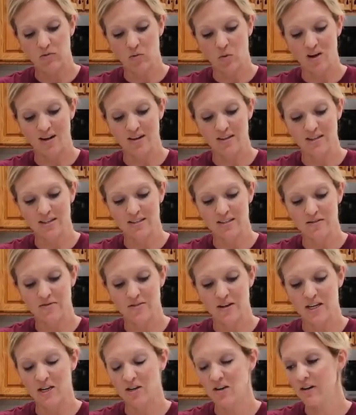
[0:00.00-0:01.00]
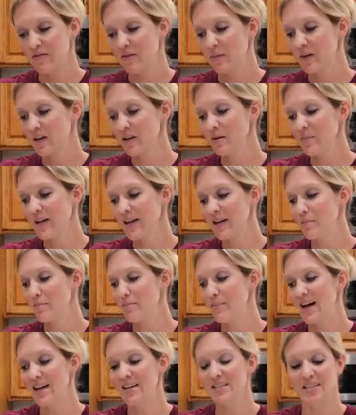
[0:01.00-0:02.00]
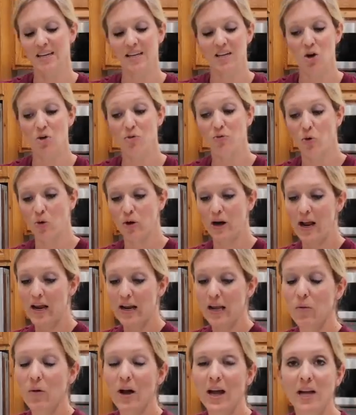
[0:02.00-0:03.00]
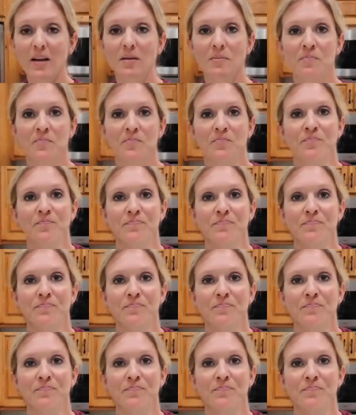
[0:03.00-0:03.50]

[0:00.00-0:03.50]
of one because I figure if I'm gonna make a mess and go for it anyway,